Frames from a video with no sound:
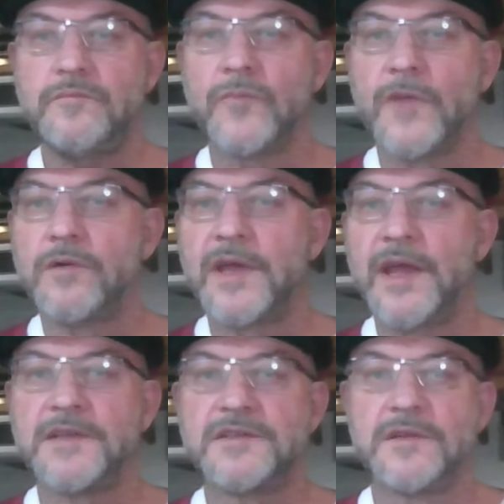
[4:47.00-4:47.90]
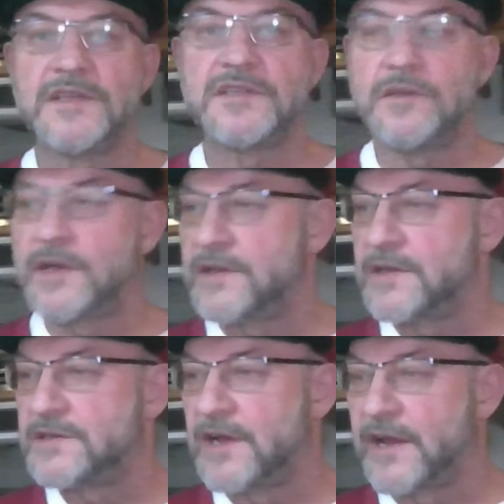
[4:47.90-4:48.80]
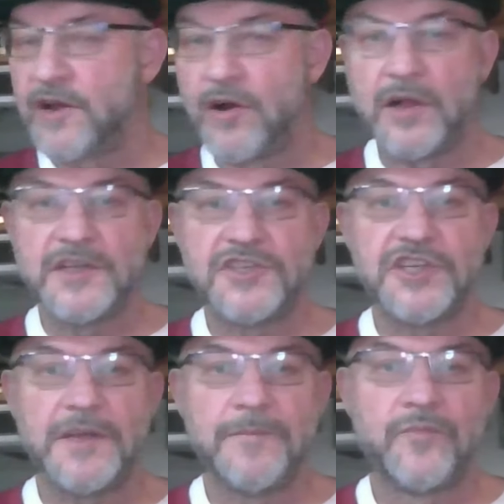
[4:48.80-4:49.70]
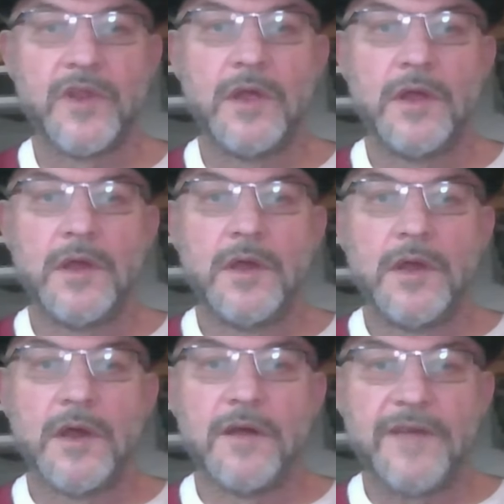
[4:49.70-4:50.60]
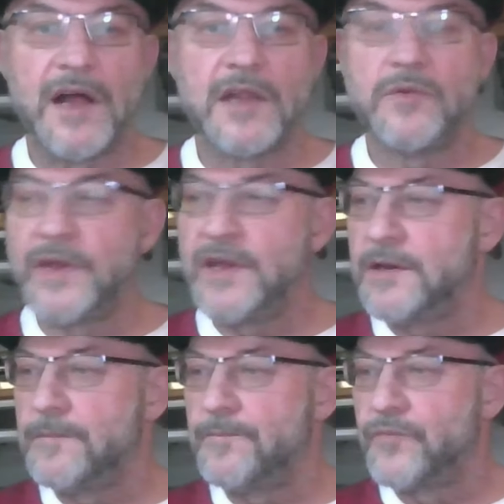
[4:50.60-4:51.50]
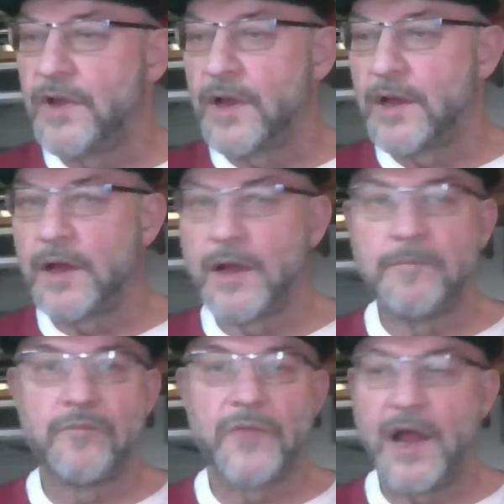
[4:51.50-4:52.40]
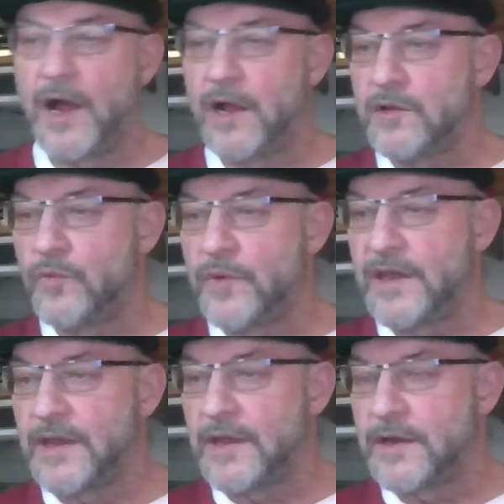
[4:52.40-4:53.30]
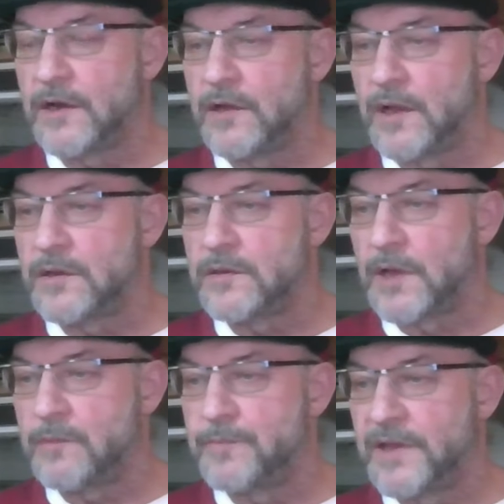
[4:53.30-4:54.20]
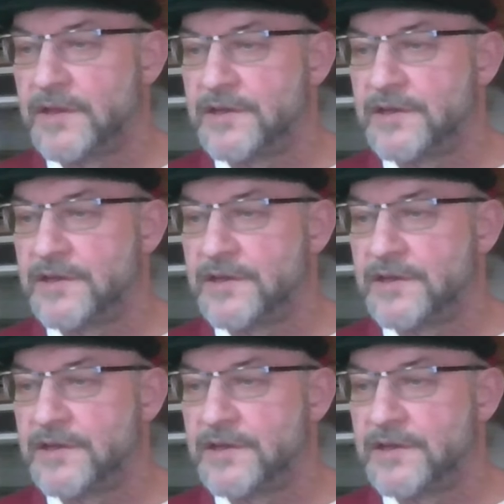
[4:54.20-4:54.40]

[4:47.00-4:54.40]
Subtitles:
Okay, so let's look at the psychology of Halloween. Halloween, and I'll pin these